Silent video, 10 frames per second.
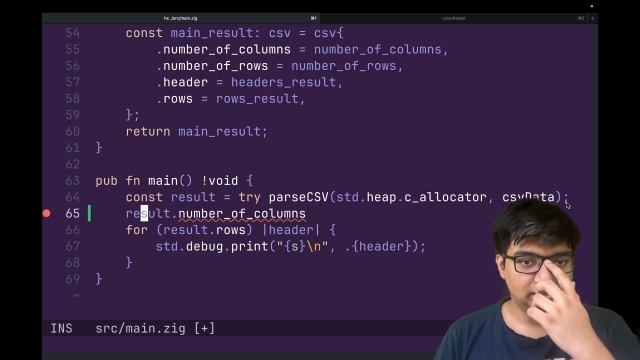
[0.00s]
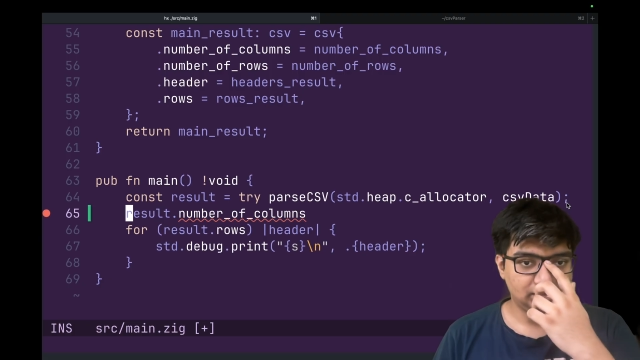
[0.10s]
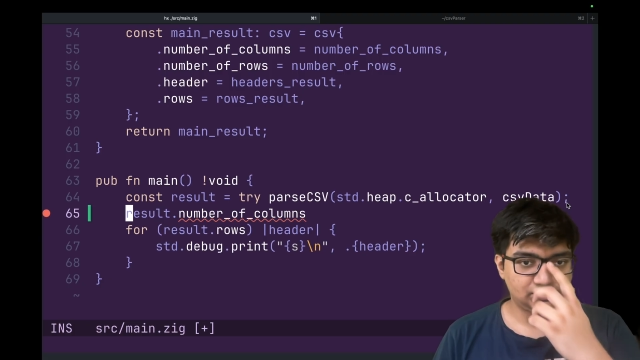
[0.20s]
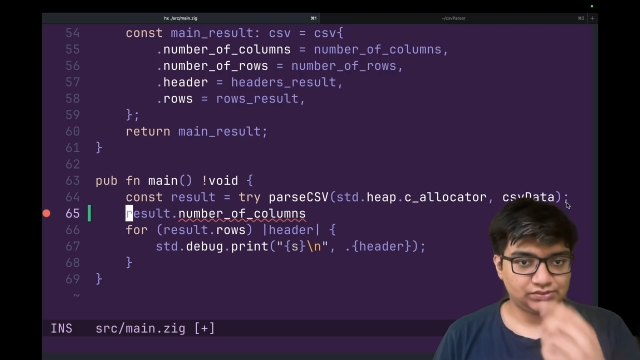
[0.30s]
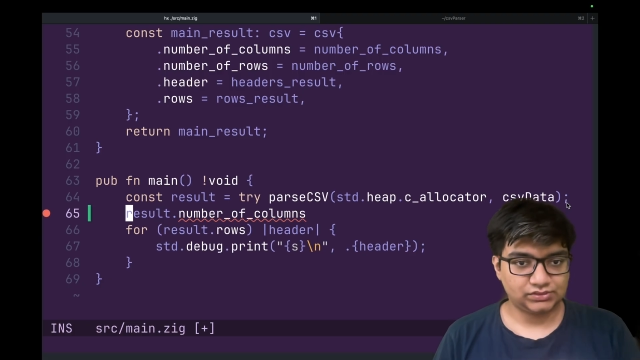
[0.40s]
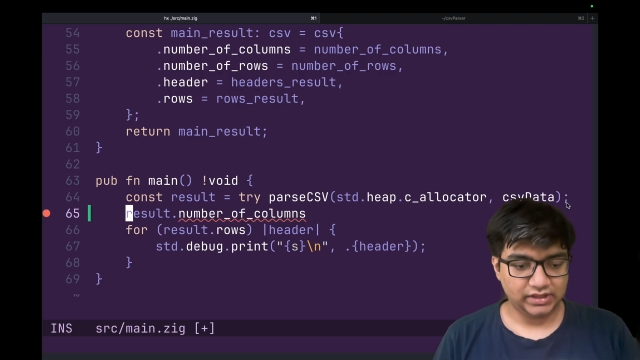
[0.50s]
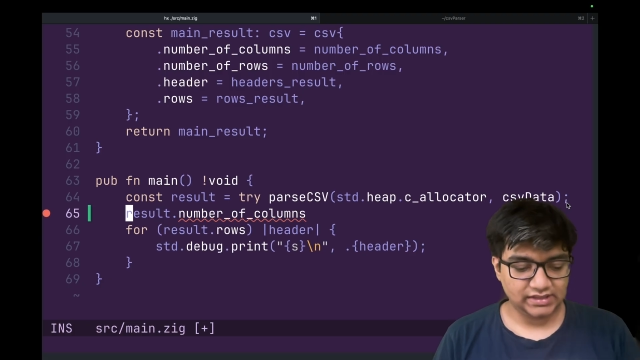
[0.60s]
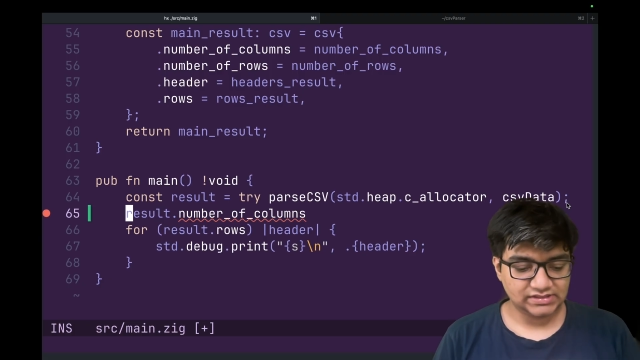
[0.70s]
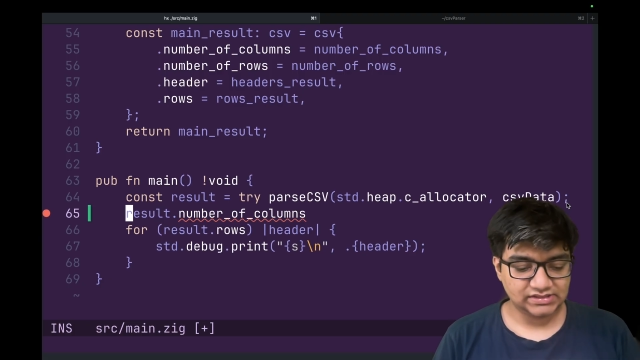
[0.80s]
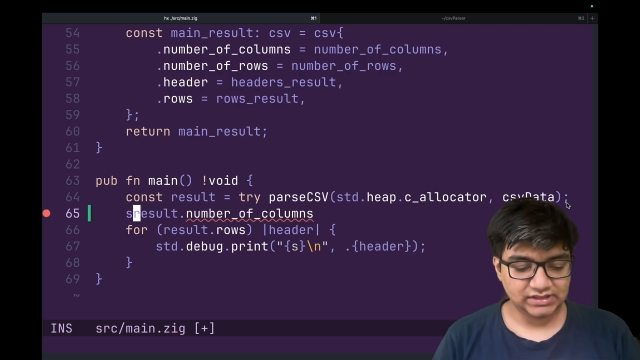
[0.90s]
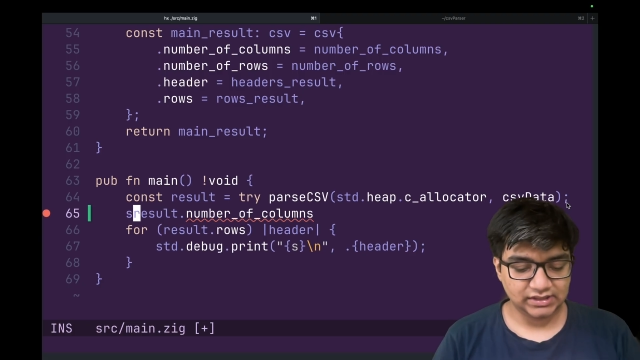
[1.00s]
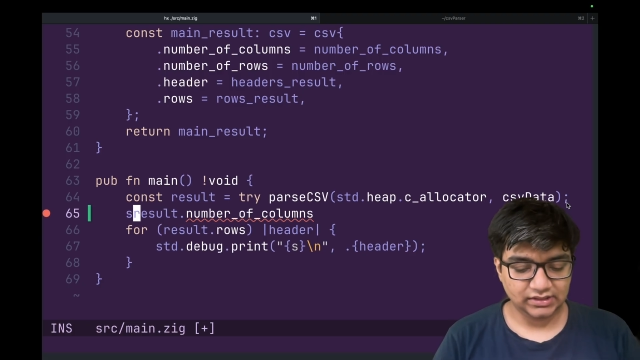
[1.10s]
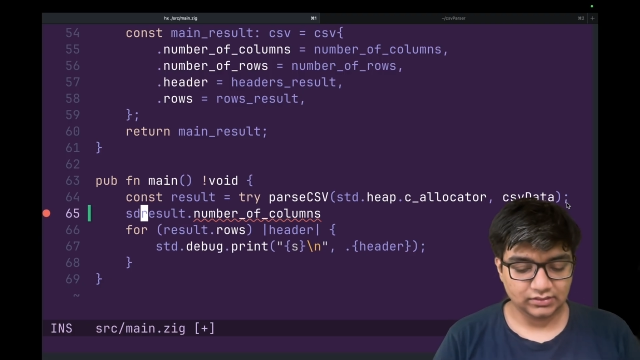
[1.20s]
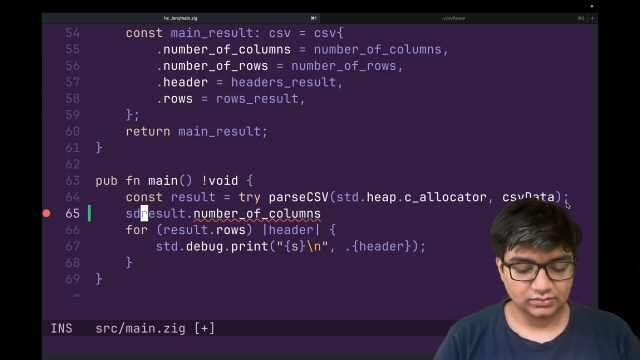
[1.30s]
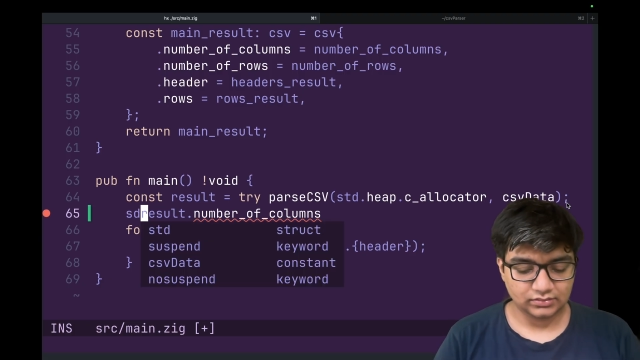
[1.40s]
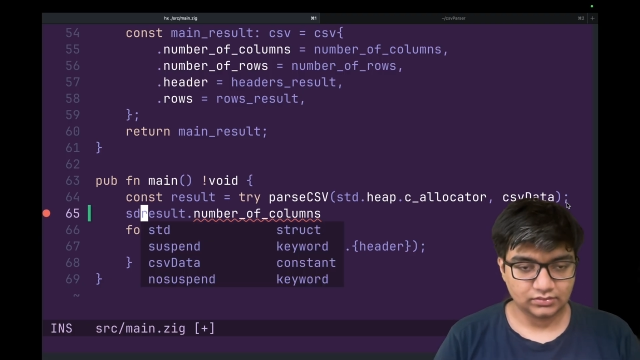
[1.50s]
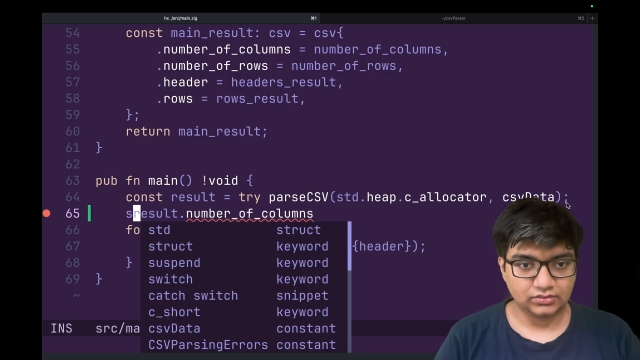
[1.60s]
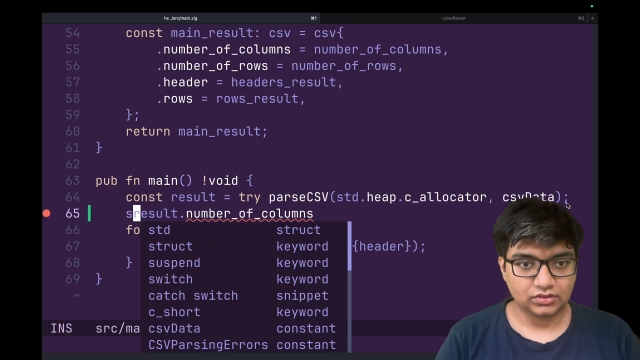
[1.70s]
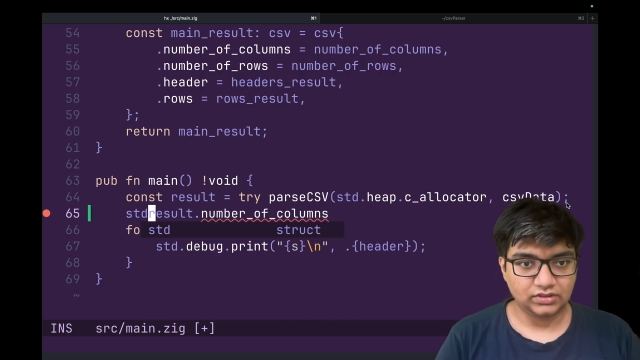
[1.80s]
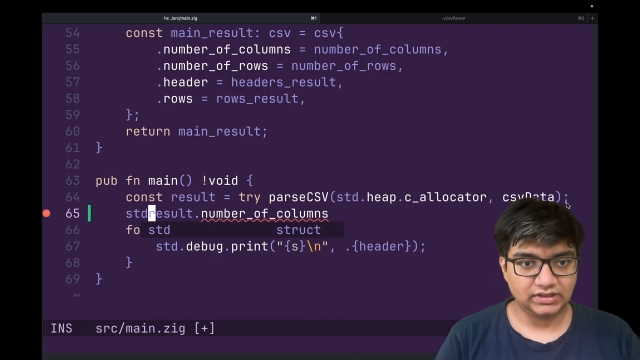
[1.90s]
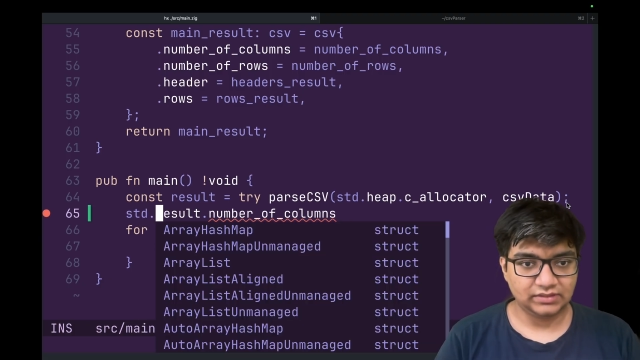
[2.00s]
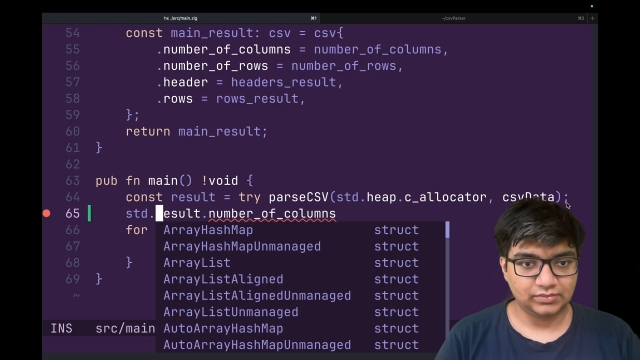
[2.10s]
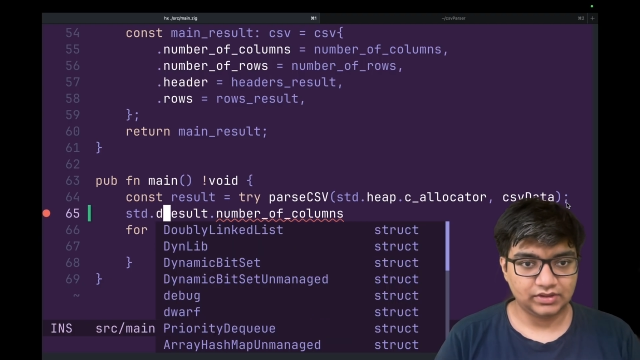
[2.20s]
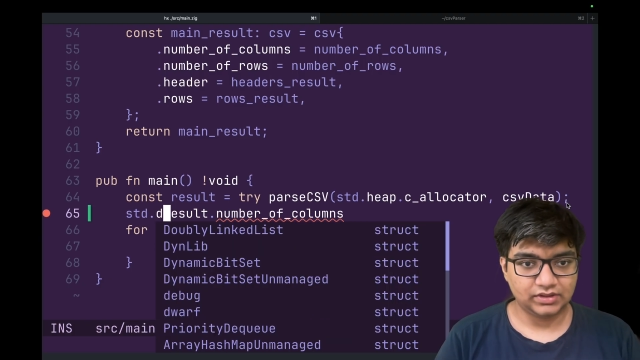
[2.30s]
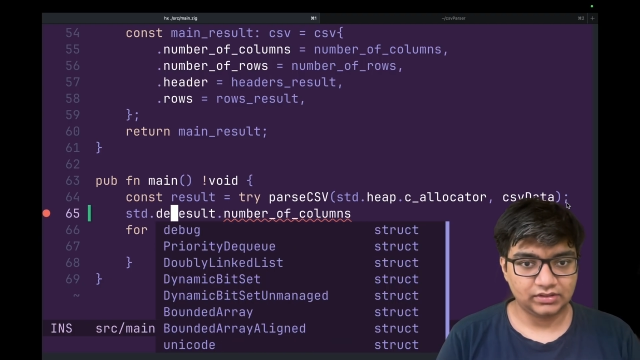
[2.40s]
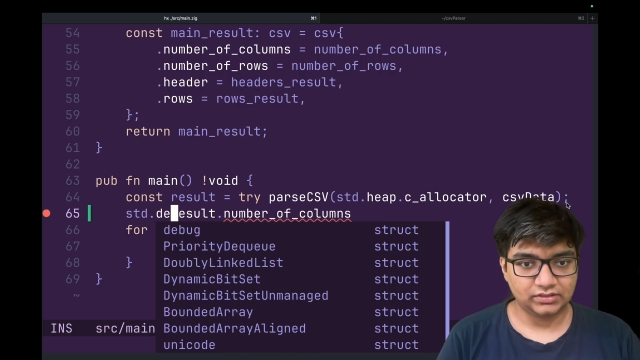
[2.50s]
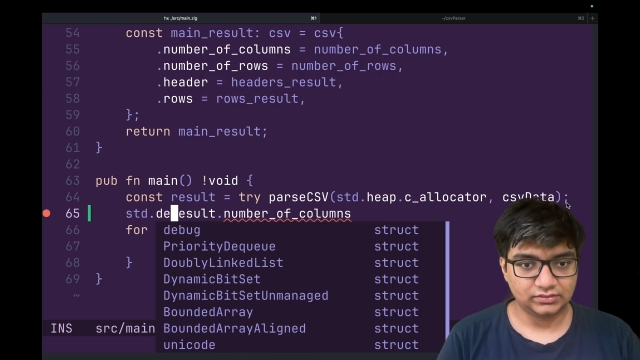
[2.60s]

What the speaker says: So std dot debug